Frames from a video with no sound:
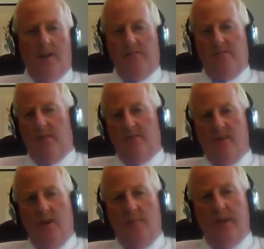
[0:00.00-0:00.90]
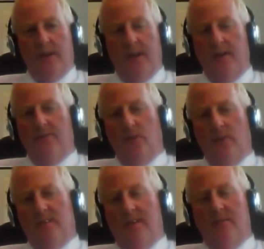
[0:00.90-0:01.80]
cognizant of cherry picking. And
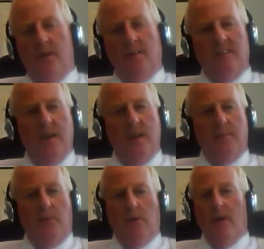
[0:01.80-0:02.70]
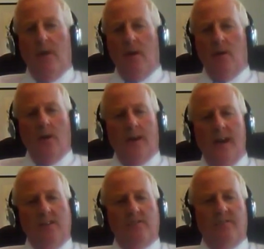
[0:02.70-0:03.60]
let's give you an example.
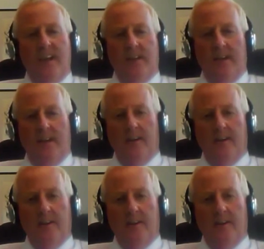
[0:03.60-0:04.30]
Hurricane Sandy.